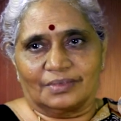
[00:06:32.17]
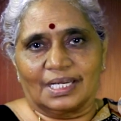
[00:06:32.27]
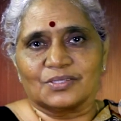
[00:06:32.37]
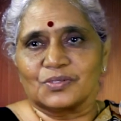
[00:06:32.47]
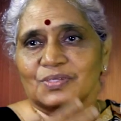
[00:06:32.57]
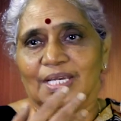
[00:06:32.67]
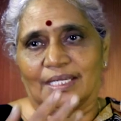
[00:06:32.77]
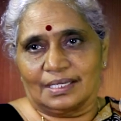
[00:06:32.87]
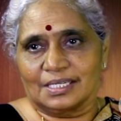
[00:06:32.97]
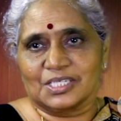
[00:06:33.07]
As you say in
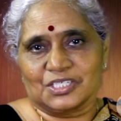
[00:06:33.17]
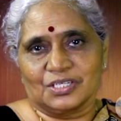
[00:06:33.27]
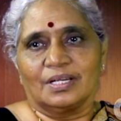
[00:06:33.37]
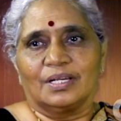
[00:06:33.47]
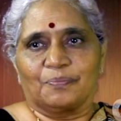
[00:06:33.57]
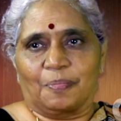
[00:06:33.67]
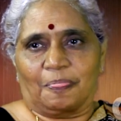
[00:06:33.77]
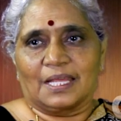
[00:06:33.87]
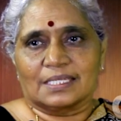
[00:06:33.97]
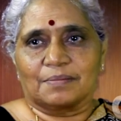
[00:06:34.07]
English,
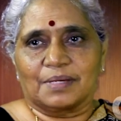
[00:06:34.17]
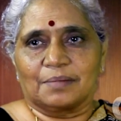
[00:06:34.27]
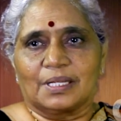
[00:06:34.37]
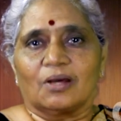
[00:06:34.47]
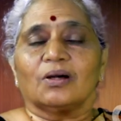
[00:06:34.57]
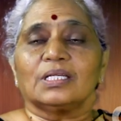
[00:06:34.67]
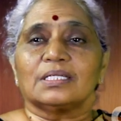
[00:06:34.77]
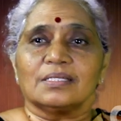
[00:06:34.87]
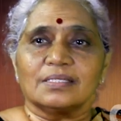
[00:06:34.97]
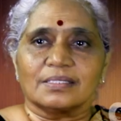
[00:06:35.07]
it's a Bible, or it
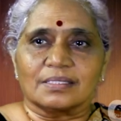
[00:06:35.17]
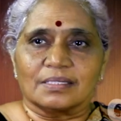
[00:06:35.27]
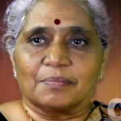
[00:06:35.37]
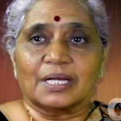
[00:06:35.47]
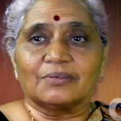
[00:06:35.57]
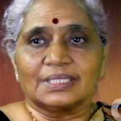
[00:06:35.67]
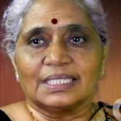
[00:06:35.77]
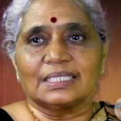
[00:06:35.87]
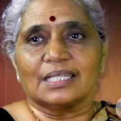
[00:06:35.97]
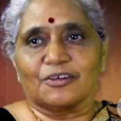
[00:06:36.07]
is a Bhagavad
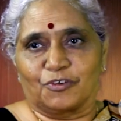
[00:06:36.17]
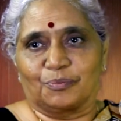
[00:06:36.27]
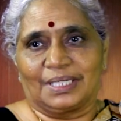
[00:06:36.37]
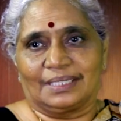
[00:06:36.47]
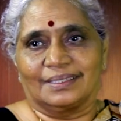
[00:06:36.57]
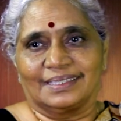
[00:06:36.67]
Gita for me.